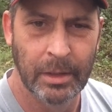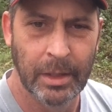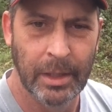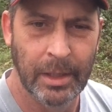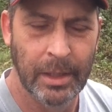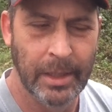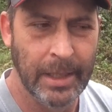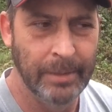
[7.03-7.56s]

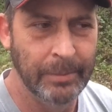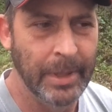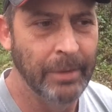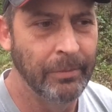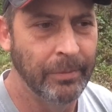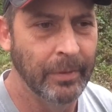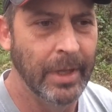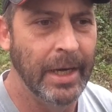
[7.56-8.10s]
happened to
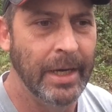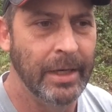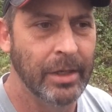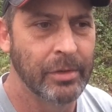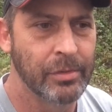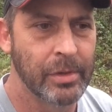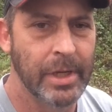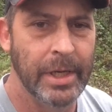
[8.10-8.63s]
have a flat
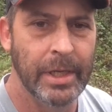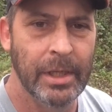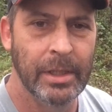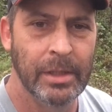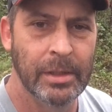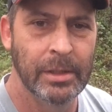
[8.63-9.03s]
yesterday.